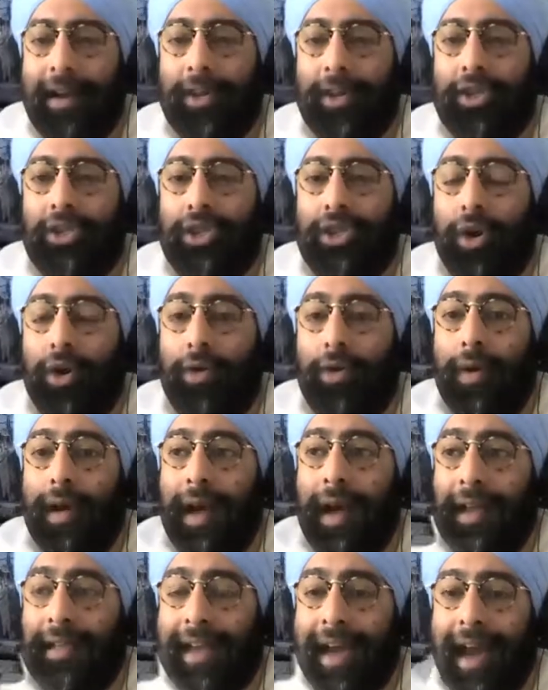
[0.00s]
So
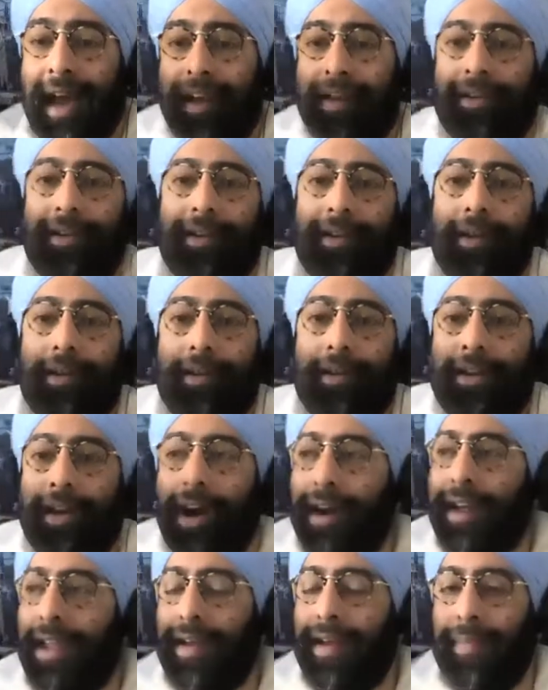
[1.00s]
as a hacker, you're
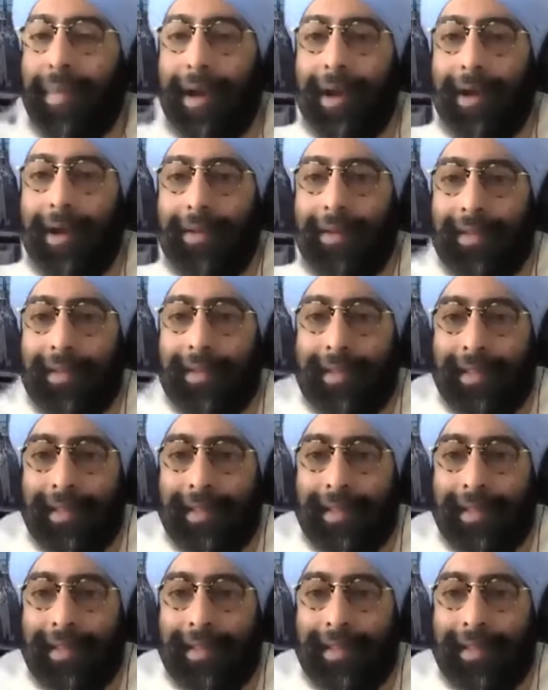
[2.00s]
talking about